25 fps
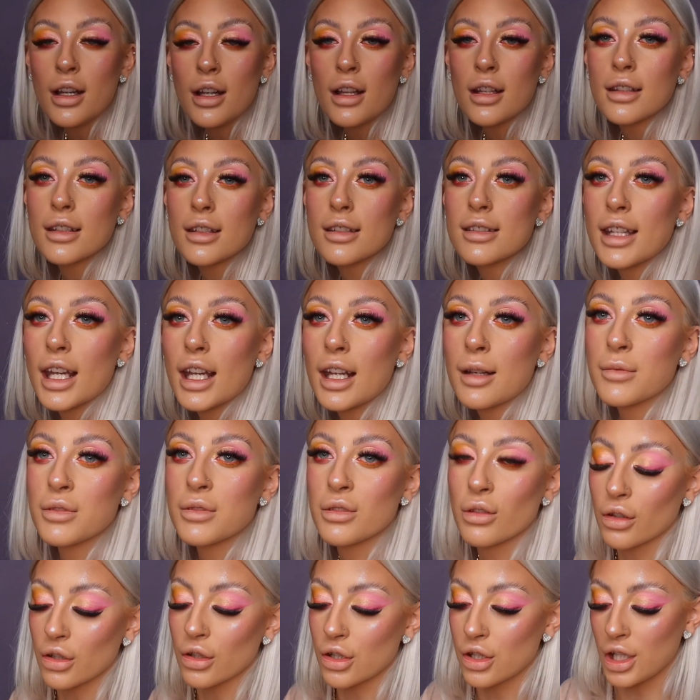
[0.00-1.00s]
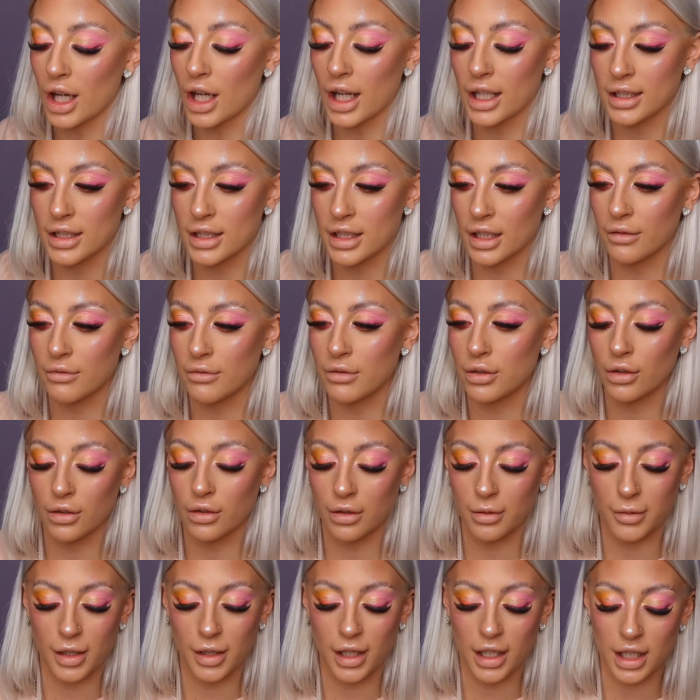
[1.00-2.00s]
the same sort of shades that I've done
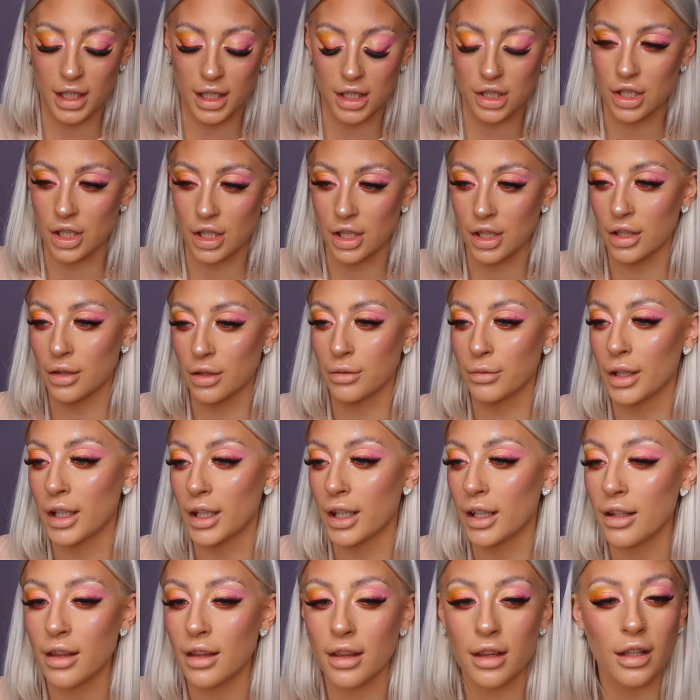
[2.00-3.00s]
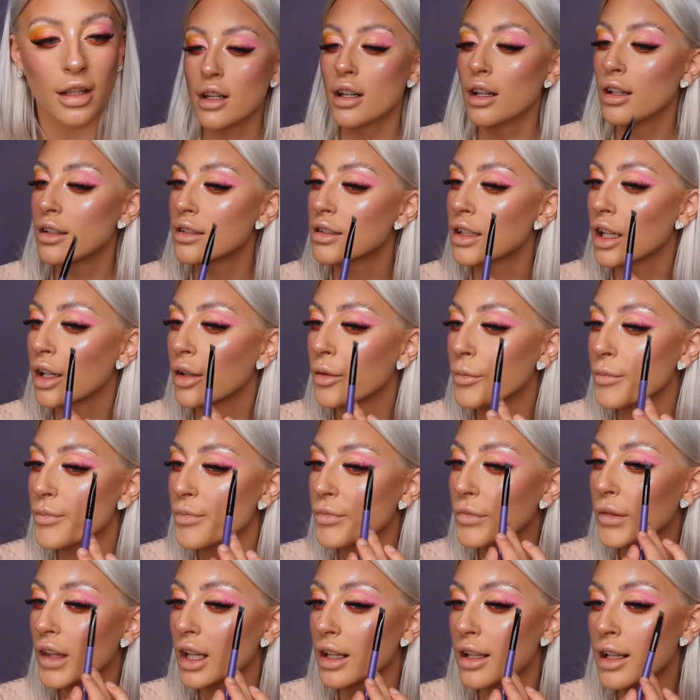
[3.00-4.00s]
my eyeshadow with. So
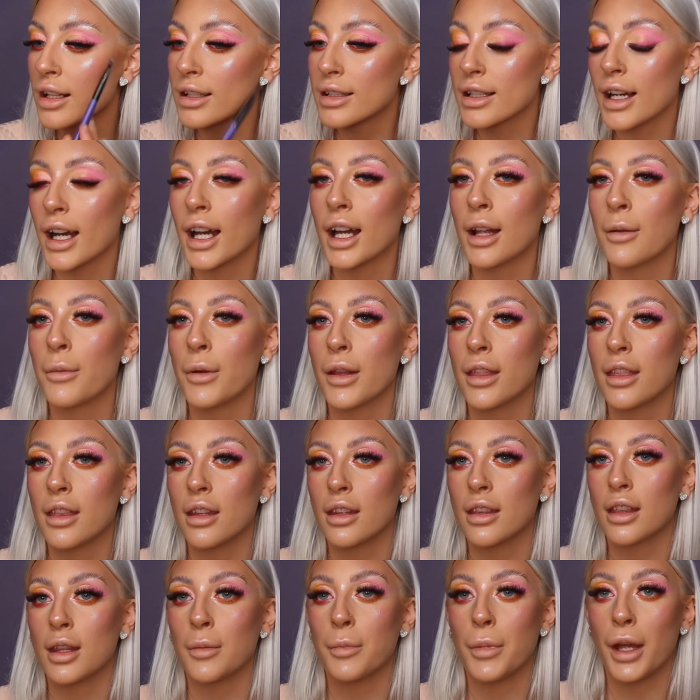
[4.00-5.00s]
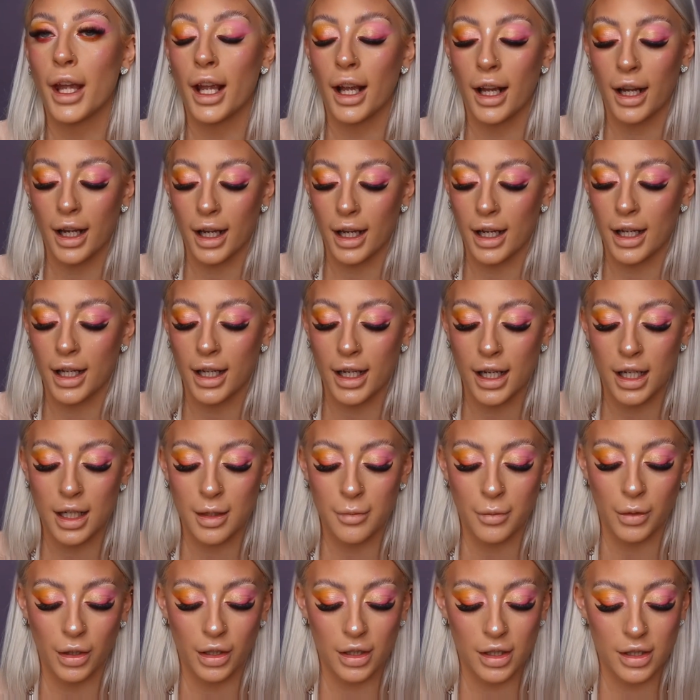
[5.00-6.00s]
this eye with the pink eye,
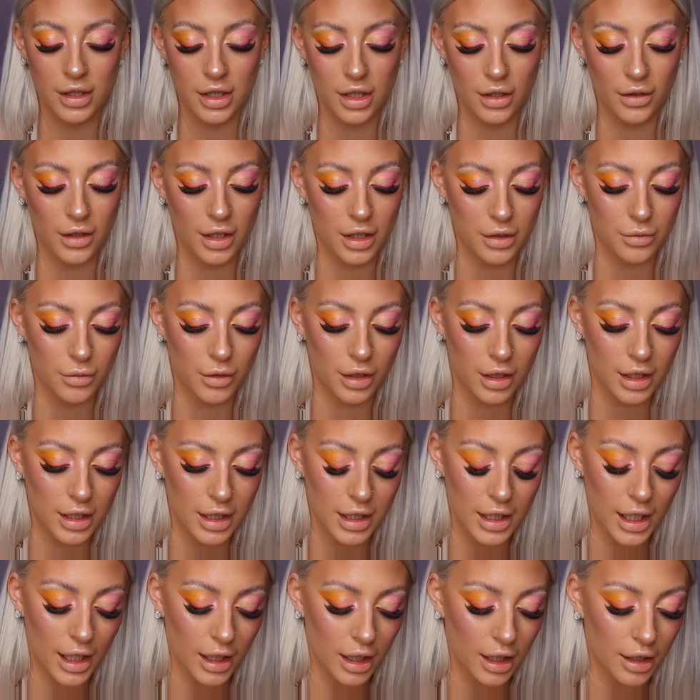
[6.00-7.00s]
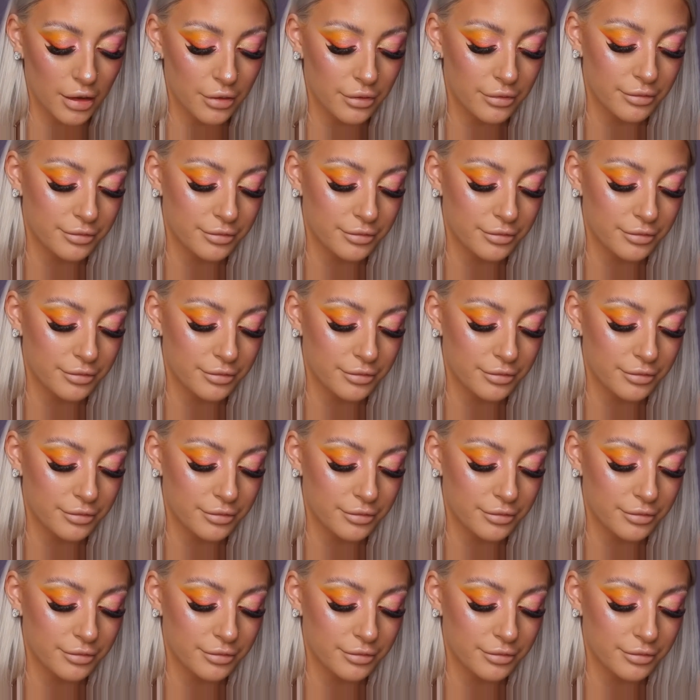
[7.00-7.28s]
I'm going to do this one yellow.